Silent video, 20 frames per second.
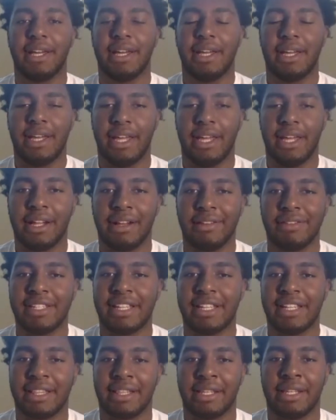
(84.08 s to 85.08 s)
And
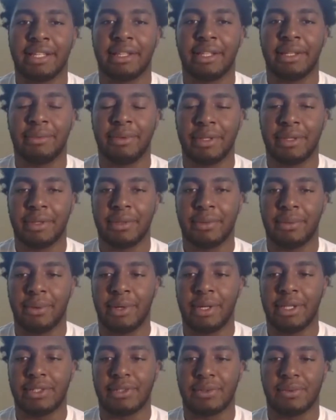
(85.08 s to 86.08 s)
obviously, athletically, with
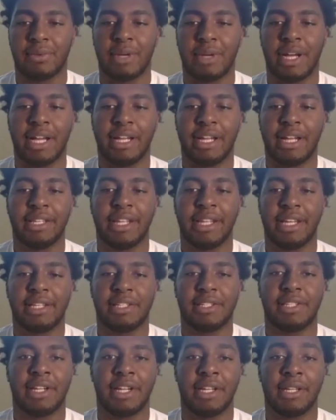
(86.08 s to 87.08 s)
what Ryan Day
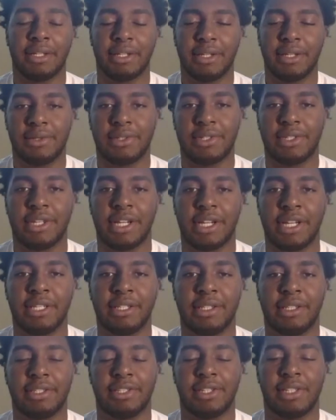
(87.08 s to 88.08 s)
has done and Coach Dunn,
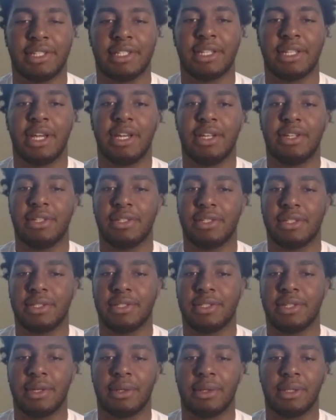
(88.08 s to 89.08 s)
and just
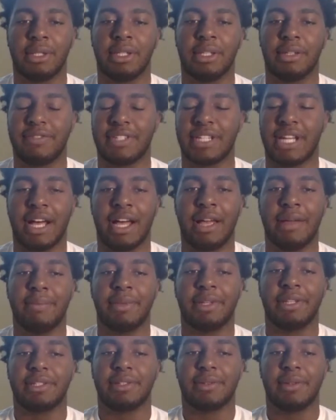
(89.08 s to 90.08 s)
so little of time
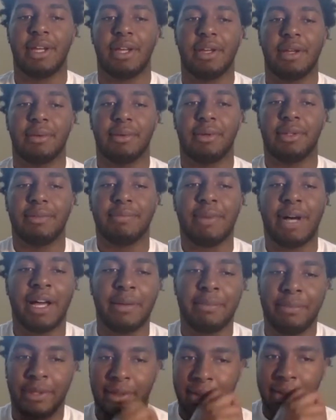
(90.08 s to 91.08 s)
is really mind-blowing.
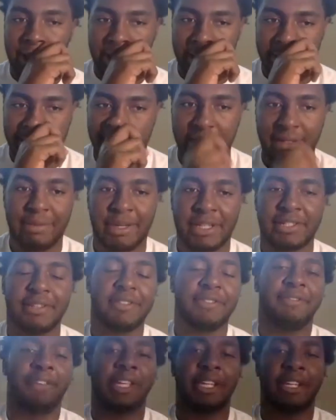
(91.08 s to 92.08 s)
And I see myself
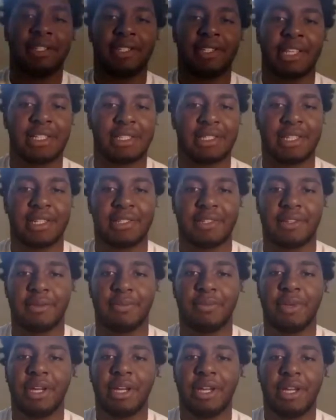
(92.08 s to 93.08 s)
fitting into that
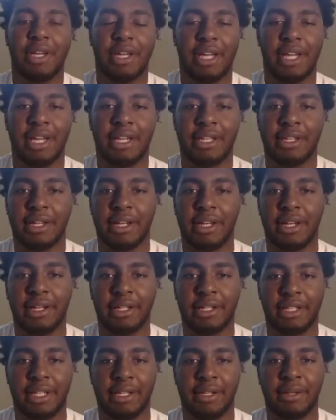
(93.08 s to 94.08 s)
system
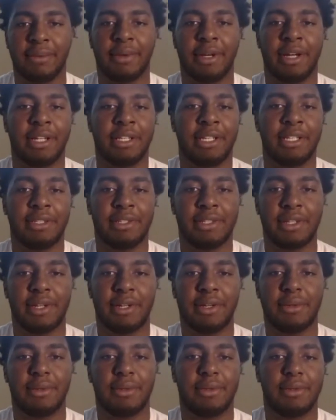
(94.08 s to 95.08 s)
and getting where I need to
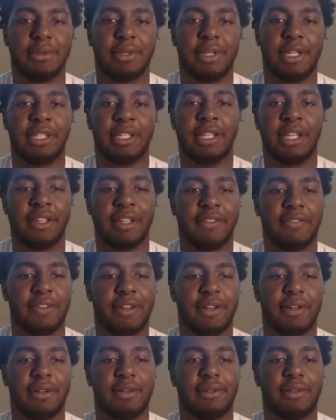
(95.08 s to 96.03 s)
go in the NFL.